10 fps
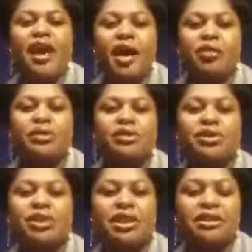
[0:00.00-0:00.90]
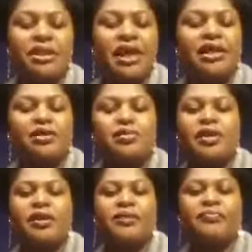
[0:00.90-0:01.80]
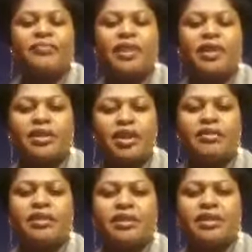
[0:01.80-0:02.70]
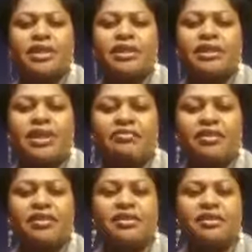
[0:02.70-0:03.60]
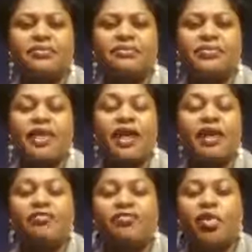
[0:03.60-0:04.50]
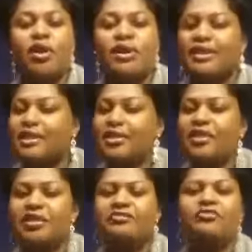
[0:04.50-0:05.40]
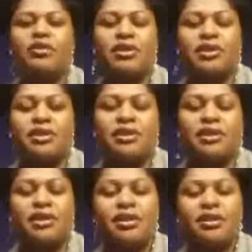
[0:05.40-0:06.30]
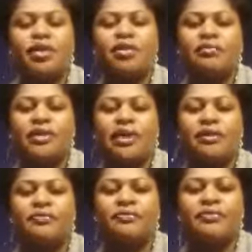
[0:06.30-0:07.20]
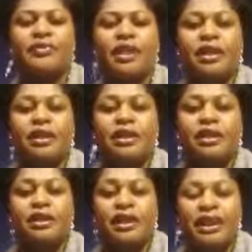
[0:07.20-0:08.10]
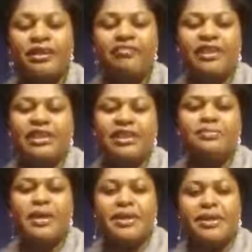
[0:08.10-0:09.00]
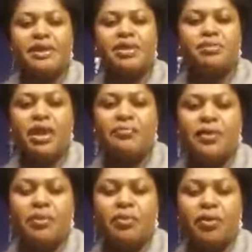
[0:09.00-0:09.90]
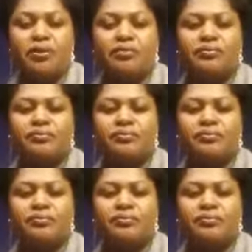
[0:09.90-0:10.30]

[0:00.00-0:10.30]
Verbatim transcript: I went to church last week, and during the church service, a voice, I heard a voice, told me, Deliver this message to my people.